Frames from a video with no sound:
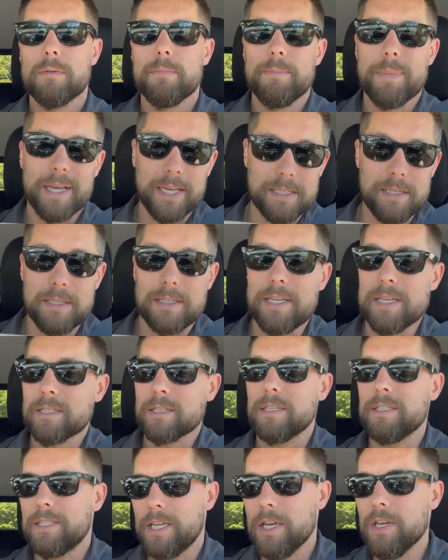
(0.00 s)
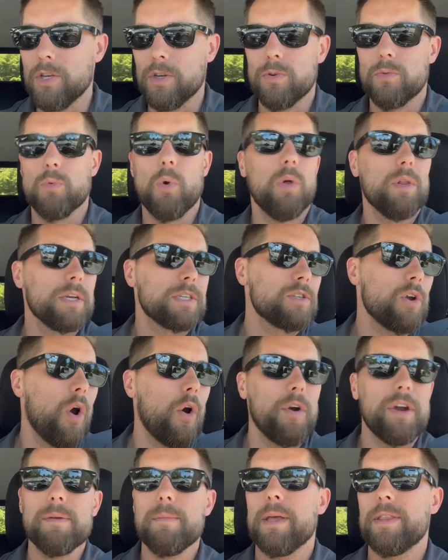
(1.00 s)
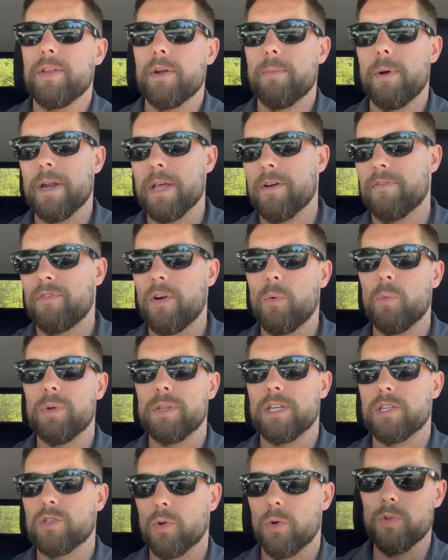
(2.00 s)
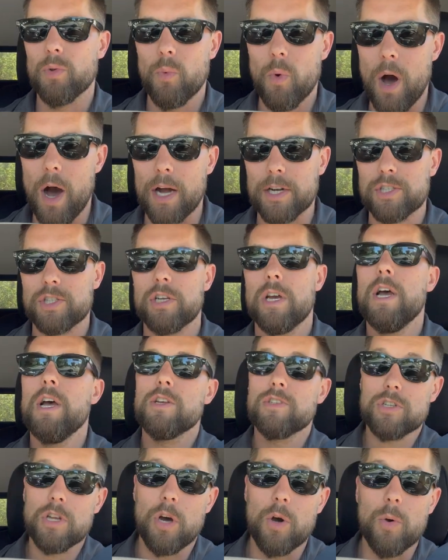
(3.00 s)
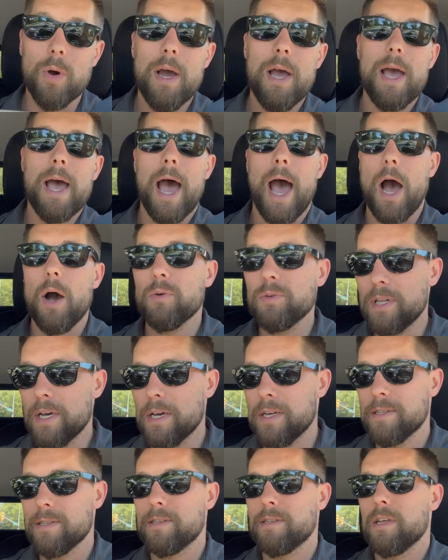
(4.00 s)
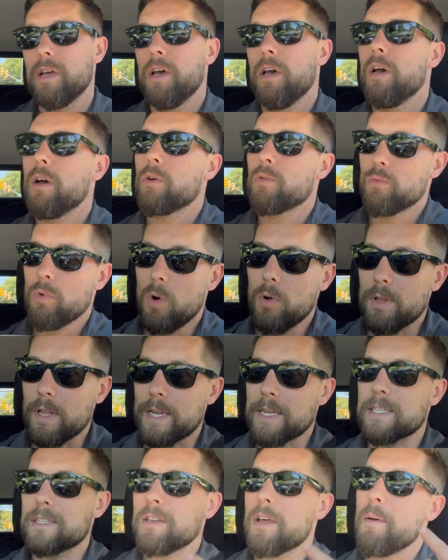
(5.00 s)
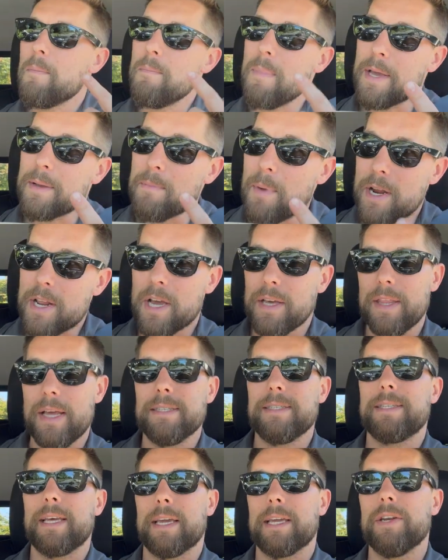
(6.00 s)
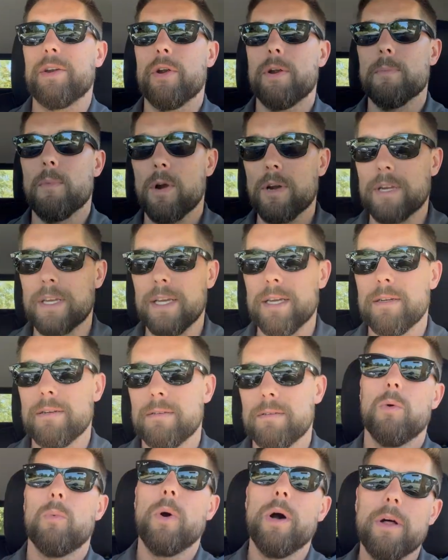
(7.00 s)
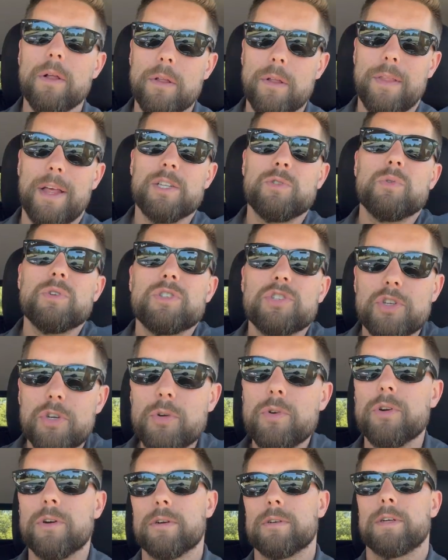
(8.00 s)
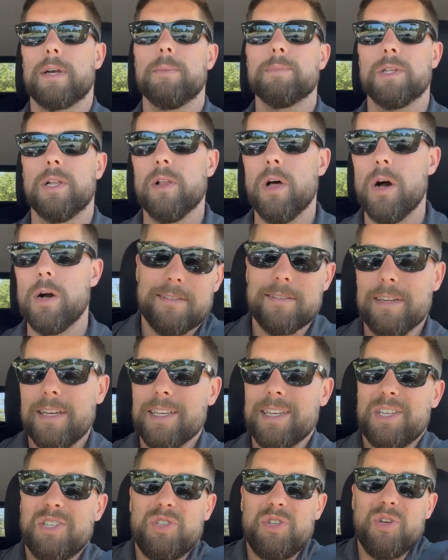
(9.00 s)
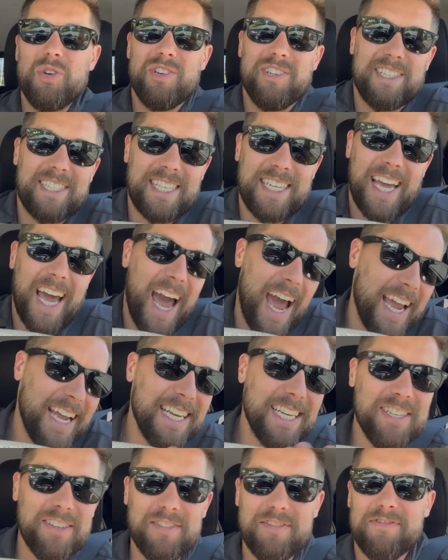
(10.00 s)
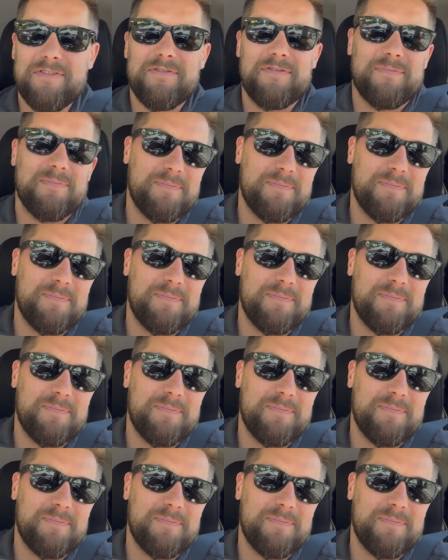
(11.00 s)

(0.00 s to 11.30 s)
because it's discontinued. Rolex already made their money up front when they sold the watch. So how does Rolex make money on that secondary market? Well, that's where Tudor comes along. Because Tudor's kind of